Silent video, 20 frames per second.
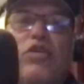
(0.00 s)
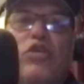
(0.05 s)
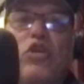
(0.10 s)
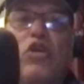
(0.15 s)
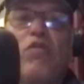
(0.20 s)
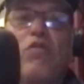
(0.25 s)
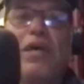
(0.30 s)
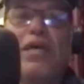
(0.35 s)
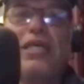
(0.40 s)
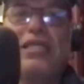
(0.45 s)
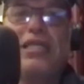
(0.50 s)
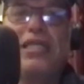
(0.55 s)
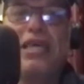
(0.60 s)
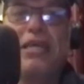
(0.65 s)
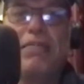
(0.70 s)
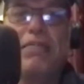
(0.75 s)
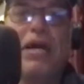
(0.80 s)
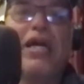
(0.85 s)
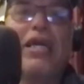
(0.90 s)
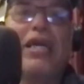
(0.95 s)
so amazing
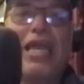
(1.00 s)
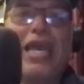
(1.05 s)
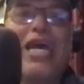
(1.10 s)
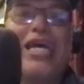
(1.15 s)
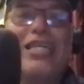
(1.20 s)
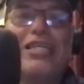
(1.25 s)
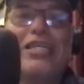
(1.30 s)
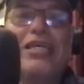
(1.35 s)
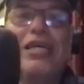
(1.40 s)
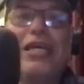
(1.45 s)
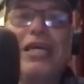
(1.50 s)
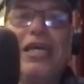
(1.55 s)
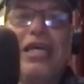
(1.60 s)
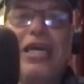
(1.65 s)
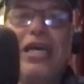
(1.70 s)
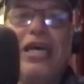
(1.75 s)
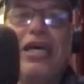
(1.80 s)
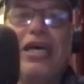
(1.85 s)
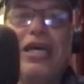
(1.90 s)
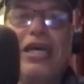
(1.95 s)
that my cat,
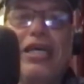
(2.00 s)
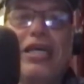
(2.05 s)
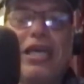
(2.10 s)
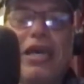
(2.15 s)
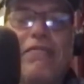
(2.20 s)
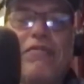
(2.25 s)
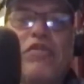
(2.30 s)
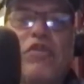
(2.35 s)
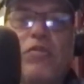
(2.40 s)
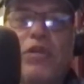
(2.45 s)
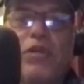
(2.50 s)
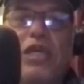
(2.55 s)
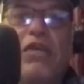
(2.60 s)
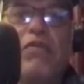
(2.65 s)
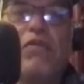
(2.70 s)
uh, it comes from King